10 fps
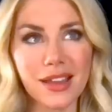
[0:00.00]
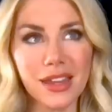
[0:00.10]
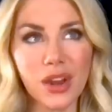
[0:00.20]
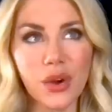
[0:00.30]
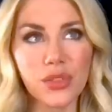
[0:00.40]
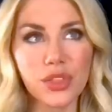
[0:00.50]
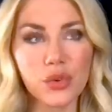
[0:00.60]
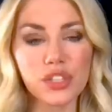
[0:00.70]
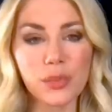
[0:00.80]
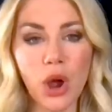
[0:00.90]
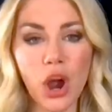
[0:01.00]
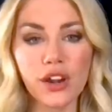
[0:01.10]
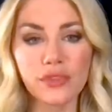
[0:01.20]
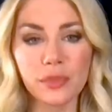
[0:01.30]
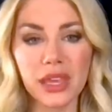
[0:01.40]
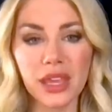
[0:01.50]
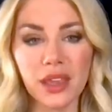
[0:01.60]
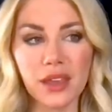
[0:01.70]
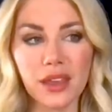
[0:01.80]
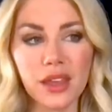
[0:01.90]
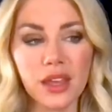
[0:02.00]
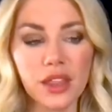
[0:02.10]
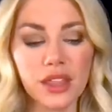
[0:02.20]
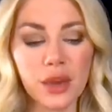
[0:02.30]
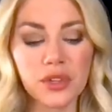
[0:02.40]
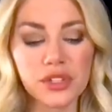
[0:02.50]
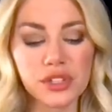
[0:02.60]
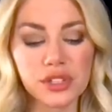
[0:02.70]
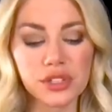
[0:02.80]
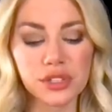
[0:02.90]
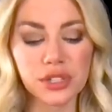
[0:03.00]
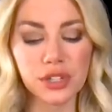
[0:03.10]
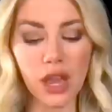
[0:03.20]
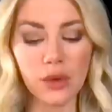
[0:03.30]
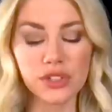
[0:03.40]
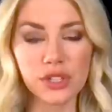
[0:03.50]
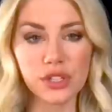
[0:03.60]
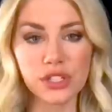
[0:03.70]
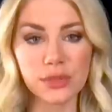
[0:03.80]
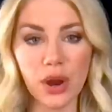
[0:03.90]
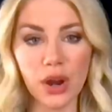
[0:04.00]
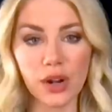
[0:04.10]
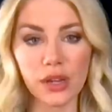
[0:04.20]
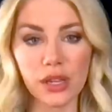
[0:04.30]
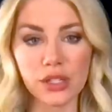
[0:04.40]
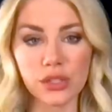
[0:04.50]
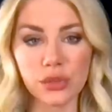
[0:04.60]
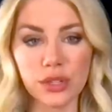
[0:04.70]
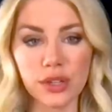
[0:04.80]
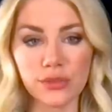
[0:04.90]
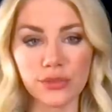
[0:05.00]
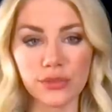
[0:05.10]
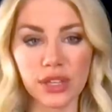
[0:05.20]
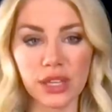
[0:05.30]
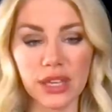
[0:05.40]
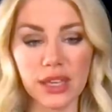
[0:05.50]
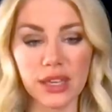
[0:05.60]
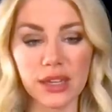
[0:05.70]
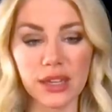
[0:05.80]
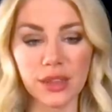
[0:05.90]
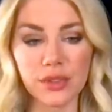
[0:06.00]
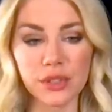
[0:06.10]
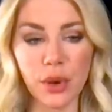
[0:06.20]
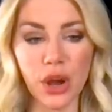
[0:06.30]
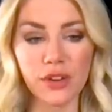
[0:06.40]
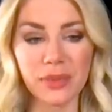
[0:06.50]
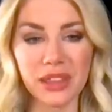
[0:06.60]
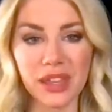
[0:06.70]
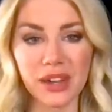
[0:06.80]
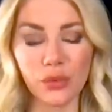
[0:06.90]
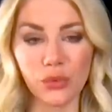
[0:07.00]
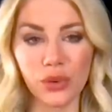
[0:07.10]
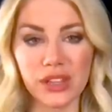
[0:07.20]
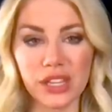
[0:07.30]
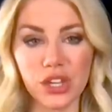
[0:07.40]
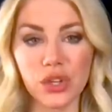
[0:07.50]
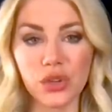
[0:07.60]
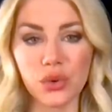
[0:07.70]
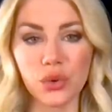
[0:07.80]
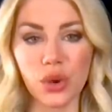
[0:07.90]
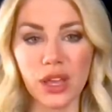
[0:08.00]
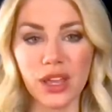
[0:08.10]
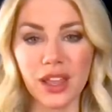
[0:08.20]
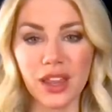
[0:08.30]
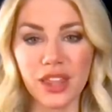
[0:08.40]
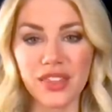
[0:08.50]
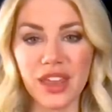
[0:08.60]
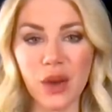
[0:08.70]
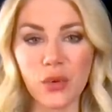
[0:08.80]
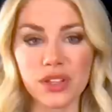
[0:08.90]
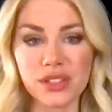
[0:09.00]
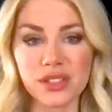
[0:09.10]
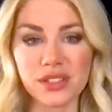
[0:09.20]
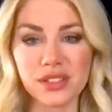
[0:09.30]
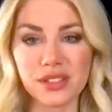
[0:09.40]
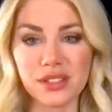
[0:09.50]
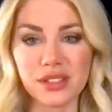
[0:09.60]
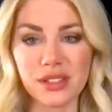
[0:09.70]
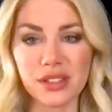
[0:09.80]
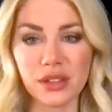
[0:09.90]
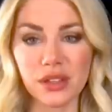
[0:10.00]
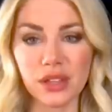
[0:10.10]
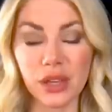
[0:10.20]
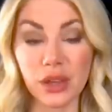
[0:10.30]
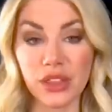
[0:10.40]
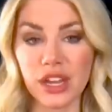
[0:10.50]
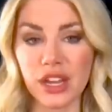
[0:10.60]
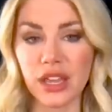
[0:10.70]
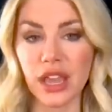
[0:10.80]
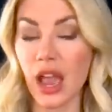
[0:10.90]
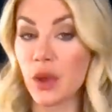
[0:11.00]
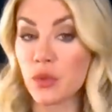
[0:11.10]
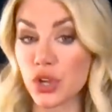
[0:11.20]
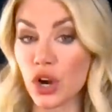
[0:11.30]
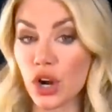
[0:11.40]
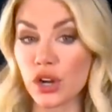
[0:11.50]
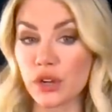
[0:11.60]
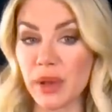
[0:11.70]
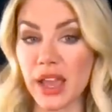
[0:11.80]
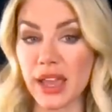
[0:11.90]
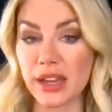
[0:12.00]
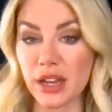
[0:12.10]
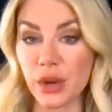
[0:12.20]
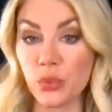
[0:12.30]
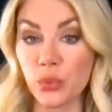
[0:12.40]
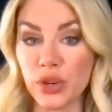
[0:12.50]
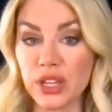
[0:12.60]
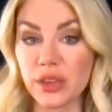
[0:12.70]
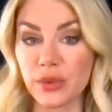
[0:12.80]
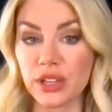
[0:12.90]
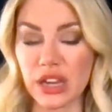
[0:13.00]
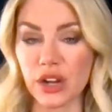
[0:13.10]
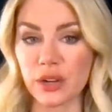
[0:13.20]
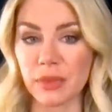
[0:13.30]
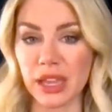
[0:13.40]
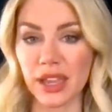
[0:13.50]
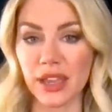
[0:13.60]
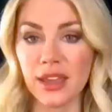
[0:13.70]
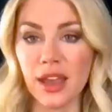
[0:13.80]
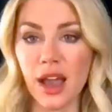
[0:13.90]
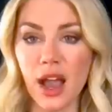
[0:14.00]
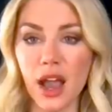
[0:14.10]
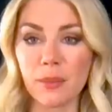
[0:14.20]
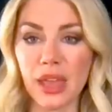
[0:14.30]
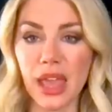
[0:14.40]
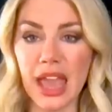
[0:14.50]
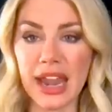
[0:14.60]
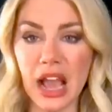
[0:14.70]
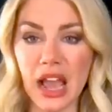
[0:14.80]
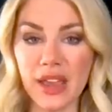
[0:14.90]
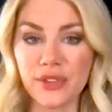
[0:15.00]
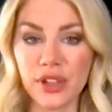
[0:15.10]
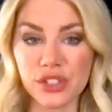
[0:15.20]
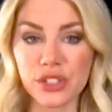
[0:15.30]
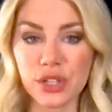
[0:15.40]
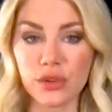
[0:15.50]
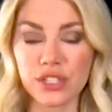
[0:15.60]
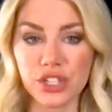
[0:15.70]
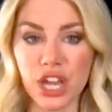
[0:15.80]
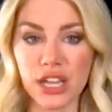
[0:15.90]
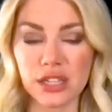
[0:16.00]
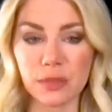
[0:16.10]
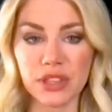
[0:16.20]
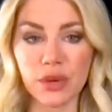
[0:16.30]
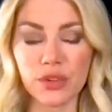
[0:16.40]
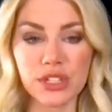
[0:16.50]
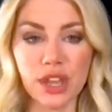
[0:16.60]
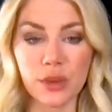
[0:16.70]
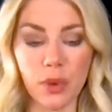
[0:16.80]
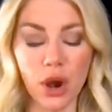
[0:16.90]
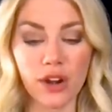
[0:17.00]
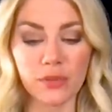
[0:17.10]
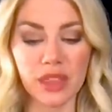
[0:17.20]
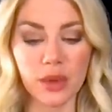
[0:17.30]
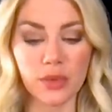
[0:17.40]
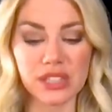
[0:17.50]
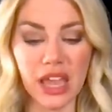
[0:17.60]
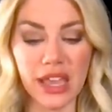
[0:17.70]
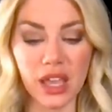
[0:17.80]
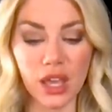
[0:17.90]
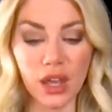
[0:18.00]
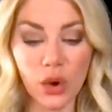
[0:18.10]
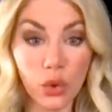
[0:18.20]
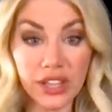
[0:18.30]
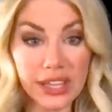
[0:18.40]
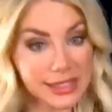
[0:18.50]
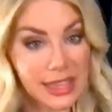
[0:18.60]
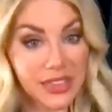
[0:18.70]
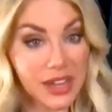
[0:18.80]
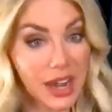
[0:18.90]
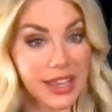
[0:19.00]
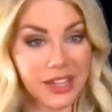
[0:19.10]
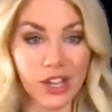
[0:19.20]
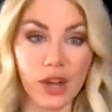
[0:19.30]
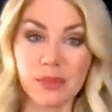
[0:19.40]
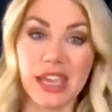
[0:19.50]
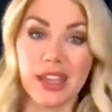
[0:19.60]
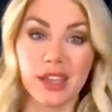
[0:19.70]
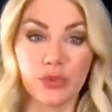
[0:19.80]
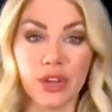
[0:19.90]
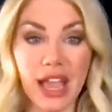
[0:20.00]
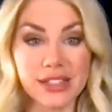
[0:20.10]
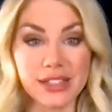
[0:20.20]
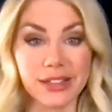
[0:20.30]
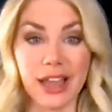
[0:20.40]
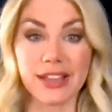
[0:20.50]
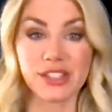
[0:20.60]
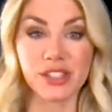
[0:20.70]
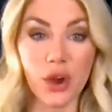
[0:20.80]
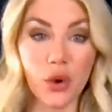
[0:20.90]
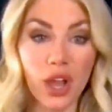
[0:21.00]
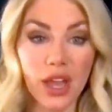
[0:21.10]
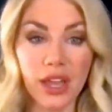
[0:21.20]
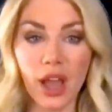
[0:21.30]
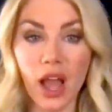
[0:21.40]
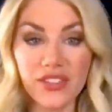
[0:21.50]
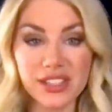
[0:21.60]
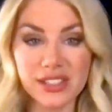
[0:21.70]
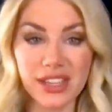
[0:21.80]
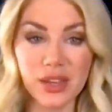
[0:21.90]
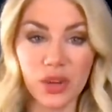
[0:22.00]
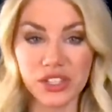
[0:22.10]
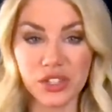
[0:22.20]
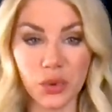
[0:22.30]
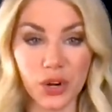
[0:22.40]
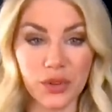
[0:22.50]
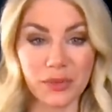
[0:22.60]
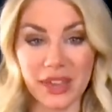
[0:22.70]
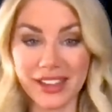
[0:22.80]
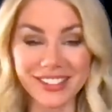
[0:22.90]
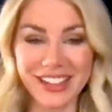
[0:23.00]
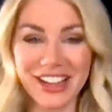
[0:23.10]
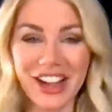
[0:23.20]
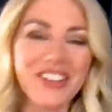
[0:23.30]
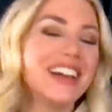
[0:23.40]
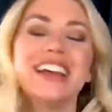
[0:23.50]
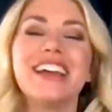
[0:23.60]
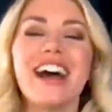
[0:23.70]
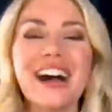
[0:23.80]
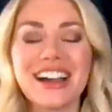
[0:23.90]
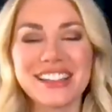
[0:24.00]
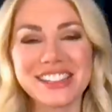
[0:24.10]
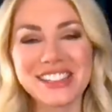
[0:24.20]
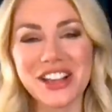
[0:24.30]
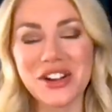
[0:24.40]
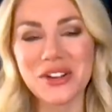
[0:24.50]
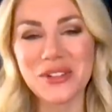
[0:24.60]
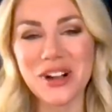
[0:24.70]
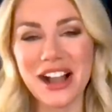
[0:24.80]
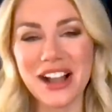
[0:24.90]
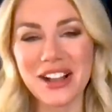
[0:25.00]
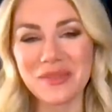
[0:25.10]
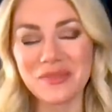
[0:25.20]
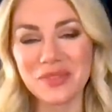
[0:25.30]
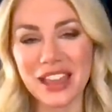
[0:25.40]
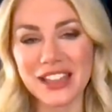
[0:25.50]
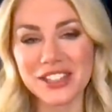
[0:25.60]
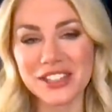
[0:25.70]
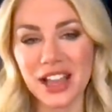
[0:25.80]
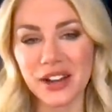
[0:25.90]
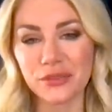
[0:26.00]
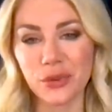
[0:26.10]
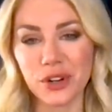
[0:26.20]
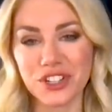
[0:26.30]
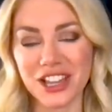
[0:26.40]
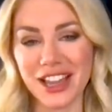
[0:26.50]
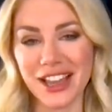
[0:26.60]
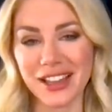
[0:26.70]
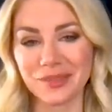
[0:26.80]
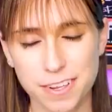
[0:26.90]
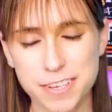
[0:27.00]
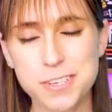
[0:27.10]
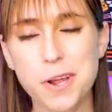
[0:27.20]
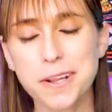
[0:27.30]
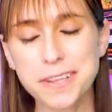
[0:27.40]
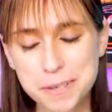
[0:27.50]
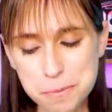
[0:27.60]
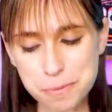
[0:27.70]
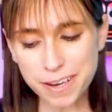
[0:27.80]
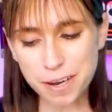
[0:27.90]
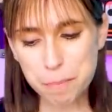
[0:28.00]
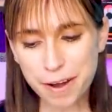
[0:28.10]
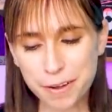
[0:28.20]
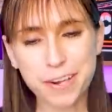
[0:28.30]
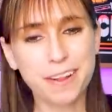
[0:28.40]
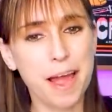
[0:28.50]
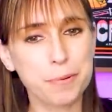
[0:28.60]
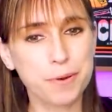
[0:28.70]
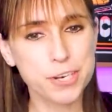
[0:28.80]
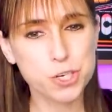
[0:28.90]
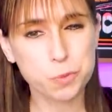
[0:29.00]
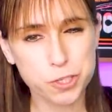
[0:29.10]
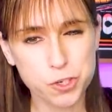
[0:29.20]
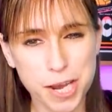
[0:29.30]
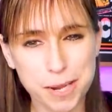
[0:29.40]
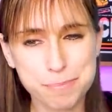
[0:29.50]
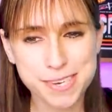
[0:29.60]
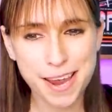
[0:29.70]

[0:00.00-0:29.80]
You know, there was a part of me that was, so, I was such a smart, intuitive kid, there was a part of me that really knew that that was it, that it, I was hurt by it. It, it really, really hurt me. Um, and I felt so dejected, but there was another part of me that was like, well, he said that I can come take free acting class. So obviously he wants to work with me, you know? Uh, so um, I just kind of forged ahead. Let's talk a little bit about your collaboration with James